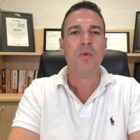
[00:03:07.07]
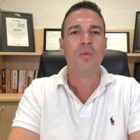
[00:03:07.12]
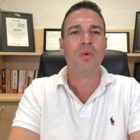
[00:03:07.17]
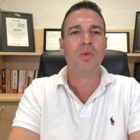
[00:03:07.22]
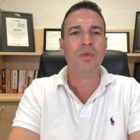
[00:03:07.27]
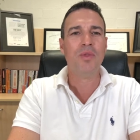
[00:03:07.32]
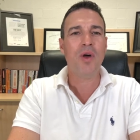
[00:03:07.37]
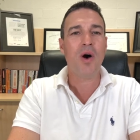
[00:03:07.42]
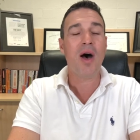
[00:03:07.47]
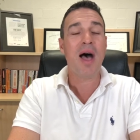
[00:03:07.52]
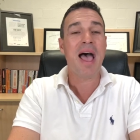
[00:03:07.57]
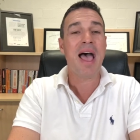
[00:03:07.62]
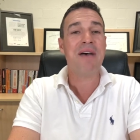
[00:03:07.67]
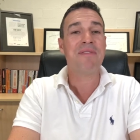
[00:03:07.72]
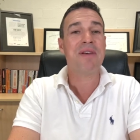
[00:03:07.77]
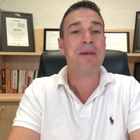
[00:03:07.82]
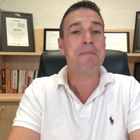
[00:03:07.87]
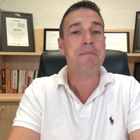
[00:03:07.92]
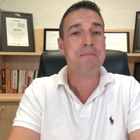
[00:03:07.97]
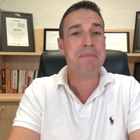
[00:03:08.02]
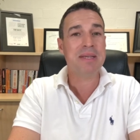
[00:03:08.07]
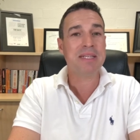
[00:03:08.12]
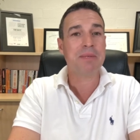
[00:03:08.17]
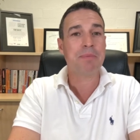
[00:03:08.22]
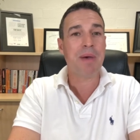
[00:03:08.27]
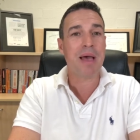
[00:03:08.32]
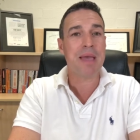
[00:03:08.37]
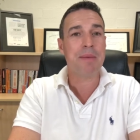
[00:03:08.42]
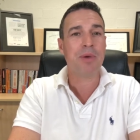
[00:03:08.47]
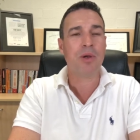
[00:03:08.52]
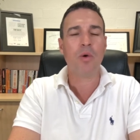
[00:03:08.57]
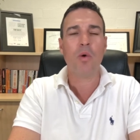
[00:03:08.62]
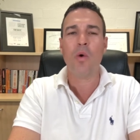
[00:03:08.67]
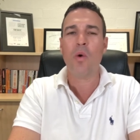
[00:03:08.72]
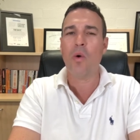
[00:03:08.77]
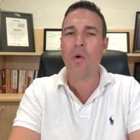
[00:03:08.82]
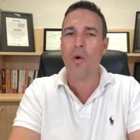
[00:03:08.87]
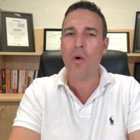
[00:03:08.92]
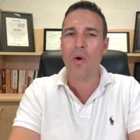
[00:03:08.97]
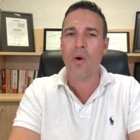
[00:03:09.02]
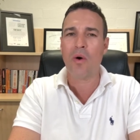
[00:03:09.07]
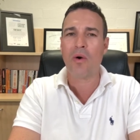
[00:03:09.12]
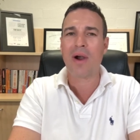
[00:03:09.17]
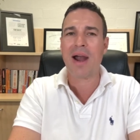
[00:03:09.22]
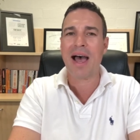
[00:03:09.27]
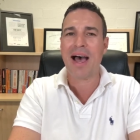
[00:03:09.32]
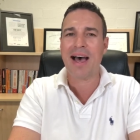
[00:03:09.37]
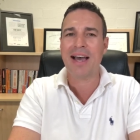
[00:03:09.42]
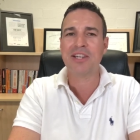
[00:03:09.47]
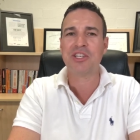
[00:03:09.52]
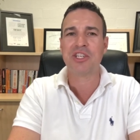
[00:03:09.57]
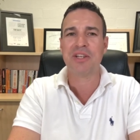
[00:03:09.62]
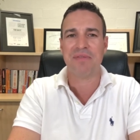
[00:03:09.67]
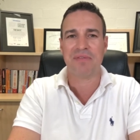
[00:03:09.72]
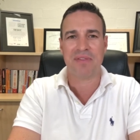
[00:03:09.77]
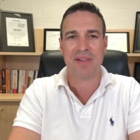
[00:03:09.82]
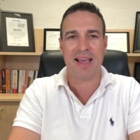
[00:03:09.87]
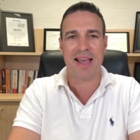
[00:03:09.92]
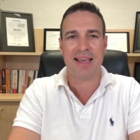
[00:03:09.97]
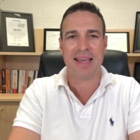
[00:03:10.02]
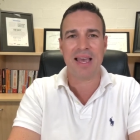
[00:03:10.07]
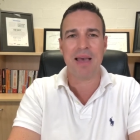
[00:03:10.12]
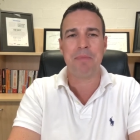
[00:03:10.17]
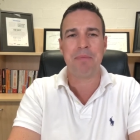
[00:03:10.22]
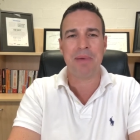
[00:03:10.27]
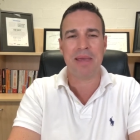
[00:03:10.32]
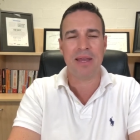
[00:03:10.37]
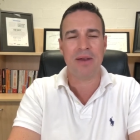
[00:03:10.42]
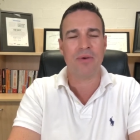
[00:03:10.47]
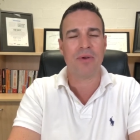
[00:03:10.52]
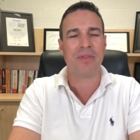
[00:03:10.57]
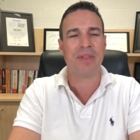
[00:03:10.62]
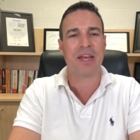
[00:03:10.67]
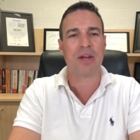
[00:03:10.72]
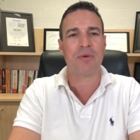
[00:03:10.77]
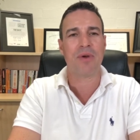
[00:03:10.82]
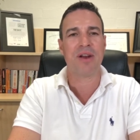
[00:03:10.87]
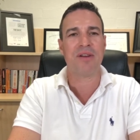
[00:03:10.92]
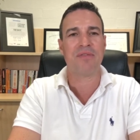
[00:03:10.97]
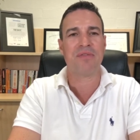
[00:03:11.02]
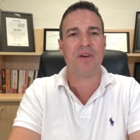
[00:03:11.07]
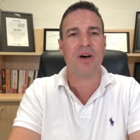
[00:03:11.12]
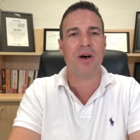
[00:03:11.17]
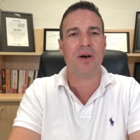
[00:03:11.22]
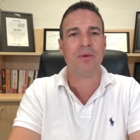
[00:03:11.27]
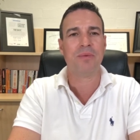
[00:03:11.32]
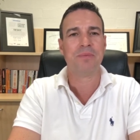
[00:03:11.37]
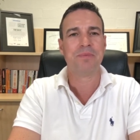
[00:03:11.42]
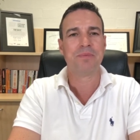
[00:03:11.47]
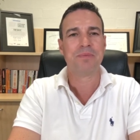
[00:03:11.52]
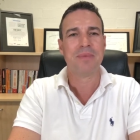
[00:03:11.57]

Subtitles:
will not have a missed payment or a hardship flag appear on their credit file.